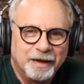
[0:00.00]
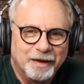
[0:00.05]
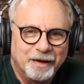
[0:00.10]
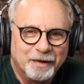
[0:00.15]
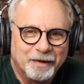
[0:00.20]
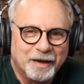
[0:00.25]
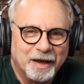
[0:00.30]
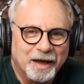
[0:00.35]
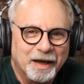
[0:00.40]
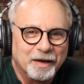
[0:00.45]

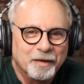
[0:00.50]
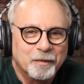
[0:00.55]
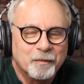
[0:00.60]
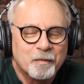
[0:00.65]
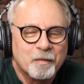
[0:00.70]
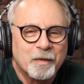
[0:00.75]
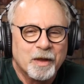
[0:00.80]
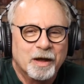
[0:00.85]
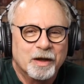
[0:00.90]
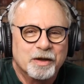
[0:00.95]
Okay.
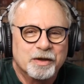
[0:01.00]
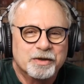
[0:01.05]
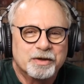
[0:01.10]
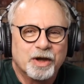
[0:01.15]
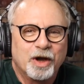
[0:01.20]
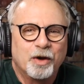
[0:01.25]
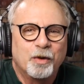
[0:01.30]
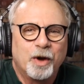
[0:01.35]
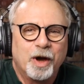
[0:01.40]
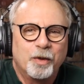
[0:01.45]

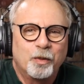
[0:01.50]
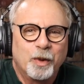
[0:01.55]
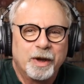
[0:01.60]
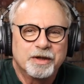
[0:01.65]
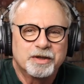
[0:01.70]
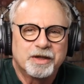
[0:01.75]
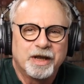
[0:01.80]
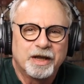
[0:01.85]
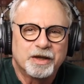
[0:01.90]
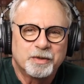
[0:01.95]
So on
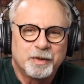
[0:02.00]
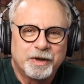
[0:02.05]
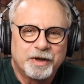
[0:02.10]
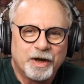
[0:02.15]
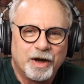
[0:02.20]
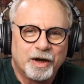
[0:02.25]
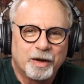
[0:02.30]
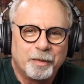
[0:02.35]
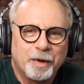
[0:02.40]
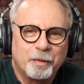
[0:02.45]
Wednesdays, we
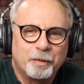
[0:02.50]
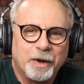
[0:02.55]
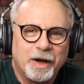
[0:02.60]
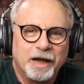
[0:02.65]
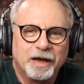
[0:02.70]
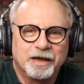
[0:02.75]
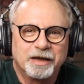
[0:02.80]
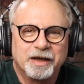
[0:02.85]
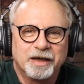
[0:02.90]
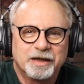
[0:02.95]
talk about
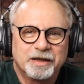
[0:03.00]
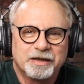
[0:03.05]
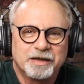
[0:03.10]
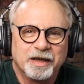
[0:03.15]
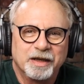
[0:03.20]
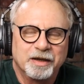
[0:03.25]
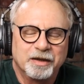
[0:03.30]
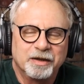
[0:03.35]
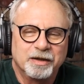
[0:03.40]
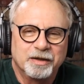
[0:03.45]
politics
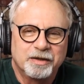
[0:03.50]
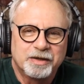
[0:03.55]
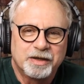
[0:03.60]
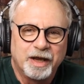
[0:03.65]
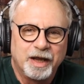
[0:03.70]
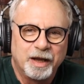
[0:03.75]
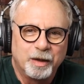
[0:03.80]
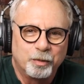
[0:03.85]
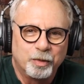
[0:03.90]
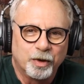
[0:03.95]
and
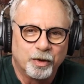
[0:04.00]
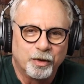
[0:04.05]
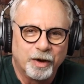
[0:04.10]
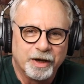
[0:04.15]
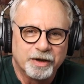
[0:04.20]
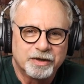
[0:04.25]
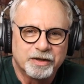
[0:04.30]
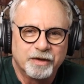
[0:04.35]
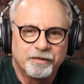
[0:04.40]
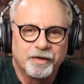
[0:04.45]
staying
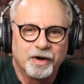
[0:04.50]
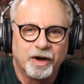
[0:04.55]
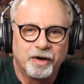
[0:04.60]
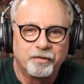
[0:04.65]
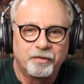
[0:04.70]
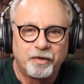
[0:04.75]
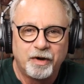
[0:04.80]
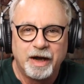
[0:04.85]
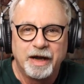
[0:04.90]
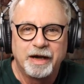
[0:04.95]
progressive. And
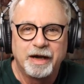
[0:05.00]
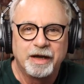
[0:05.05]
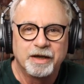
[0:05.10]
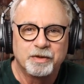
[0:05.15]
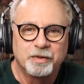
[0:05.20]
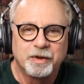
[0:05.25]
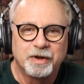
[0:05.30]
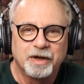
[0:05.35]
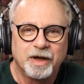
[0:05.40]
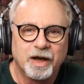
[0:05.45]
on
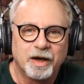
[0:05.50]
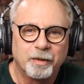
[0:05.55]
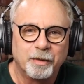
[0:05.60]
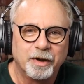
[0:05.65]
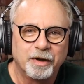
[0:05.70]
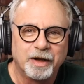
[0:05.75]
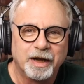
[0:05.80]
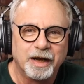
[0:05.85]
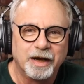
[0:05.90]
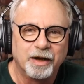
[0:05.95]
Fridays, we talk
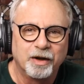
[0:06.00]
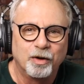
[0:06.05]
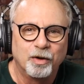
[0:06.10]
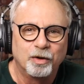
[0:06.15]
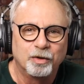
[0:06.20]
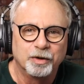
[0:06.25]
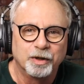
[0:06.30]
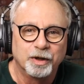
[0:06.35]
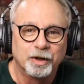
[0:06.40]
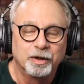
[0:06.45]
about getting
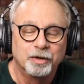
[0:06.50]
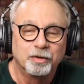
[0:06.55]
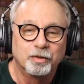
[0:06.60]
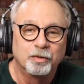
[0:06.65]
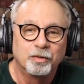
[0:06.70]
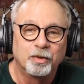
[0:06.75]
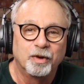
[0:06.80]
older.